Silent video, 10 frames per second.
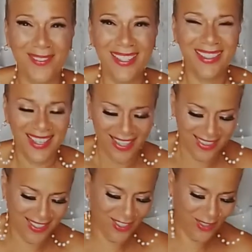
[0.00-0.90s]
with
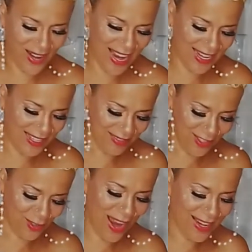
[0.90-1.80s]
the
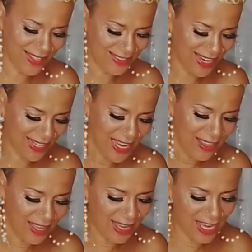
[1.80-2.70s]
dragon's deck,
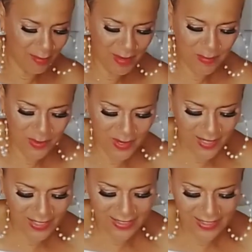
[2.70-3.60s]
the
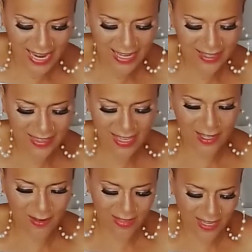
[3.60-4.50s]
hummingbird deck.
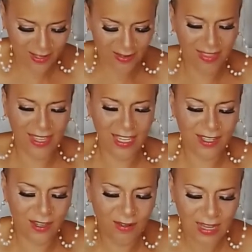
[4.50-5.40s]
Thank you.
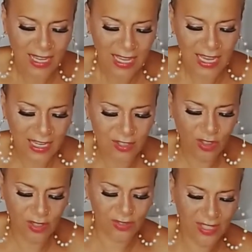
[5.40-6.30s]

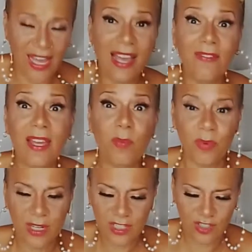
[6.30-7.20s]
Angels, high
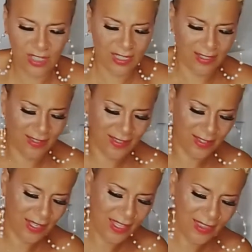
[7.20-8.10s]

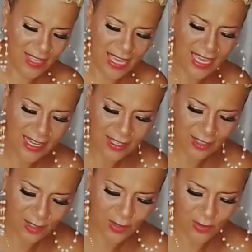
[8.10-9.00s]
vibrations.
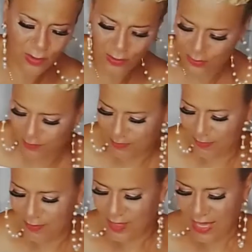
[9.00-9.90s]
Thank you.
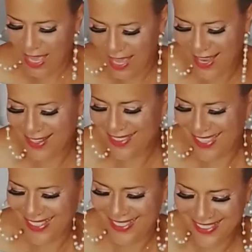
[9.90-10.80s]
And
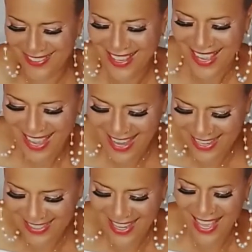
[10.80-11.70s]
thank you.
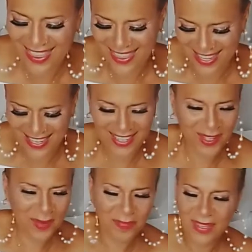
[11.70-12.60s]
And thank
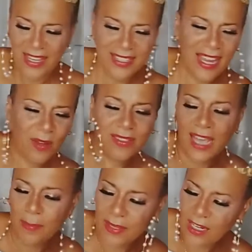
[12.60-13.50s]
you. Now,
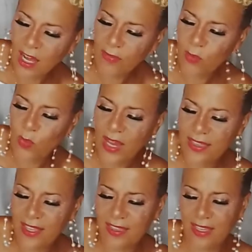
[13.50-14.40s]
topping it off
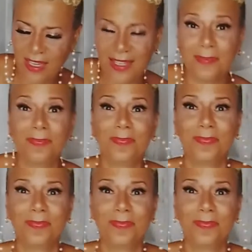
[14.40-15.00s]
with the